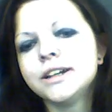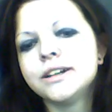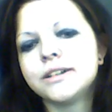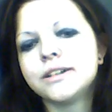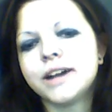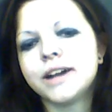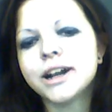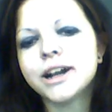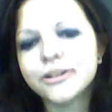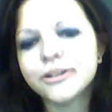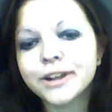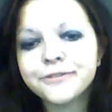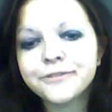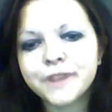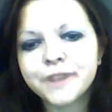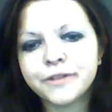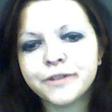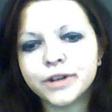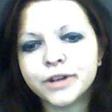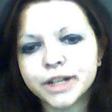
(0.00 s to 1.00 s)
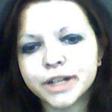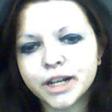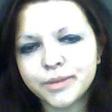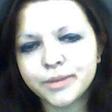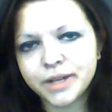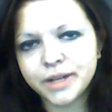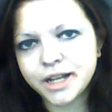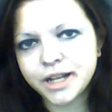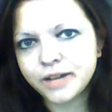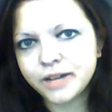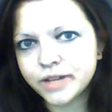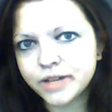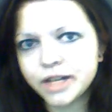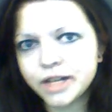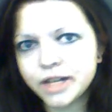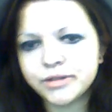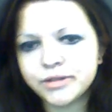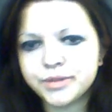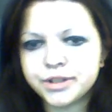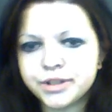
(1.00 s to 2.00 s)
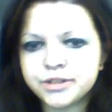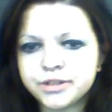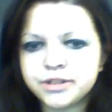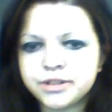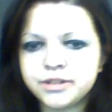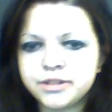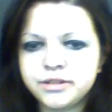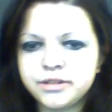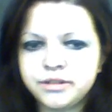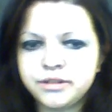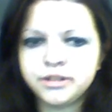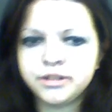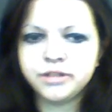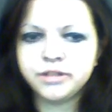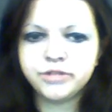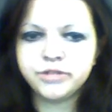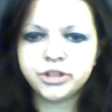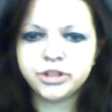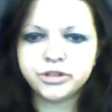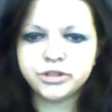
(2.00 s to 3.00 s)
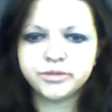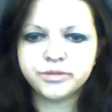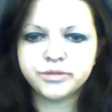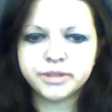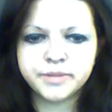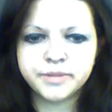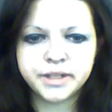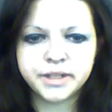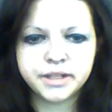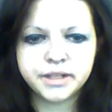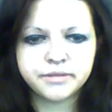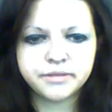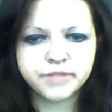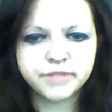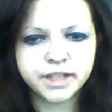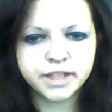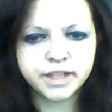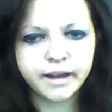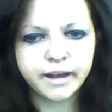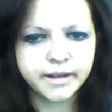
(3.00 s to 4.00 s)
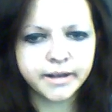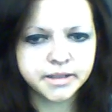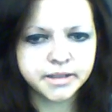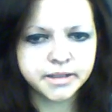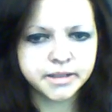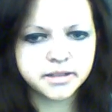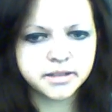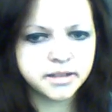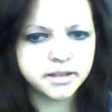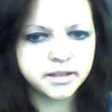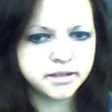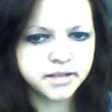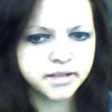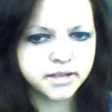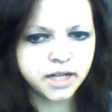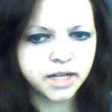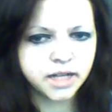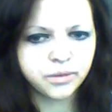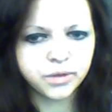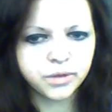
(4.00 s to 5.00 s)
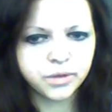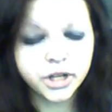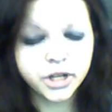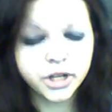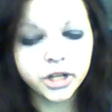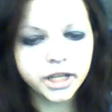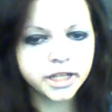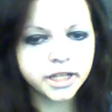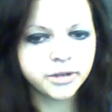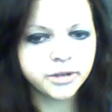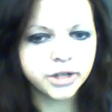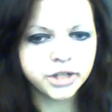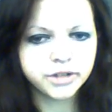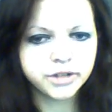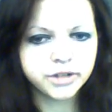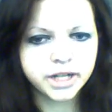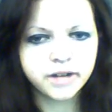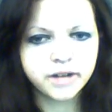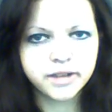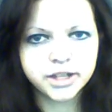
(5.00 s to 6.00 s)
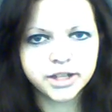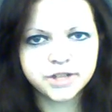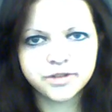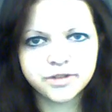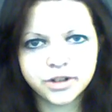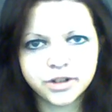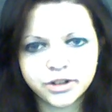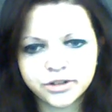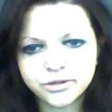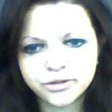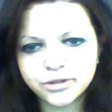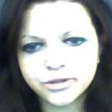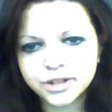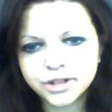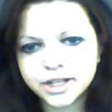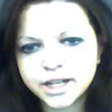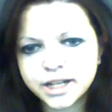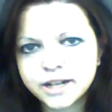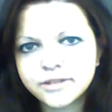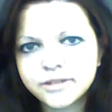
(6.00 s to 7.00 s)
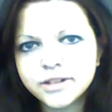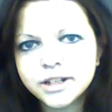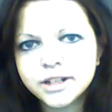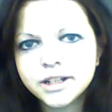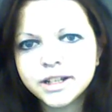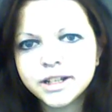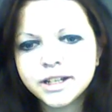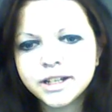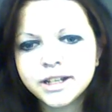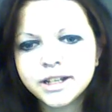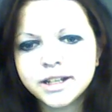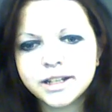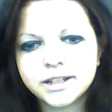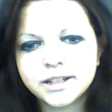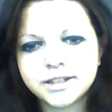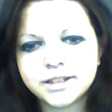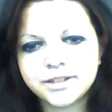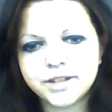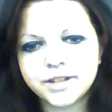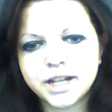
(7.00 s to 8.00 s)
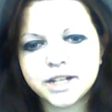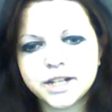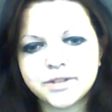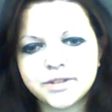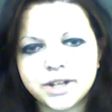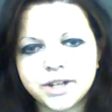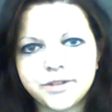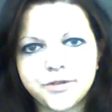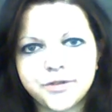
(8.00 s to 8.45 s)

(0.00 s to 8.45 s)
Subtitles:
I had a right faff on getting on my account anyway, because YouTube is being retarded, and now will not let you on your account unless you've got a Google account. So I had a right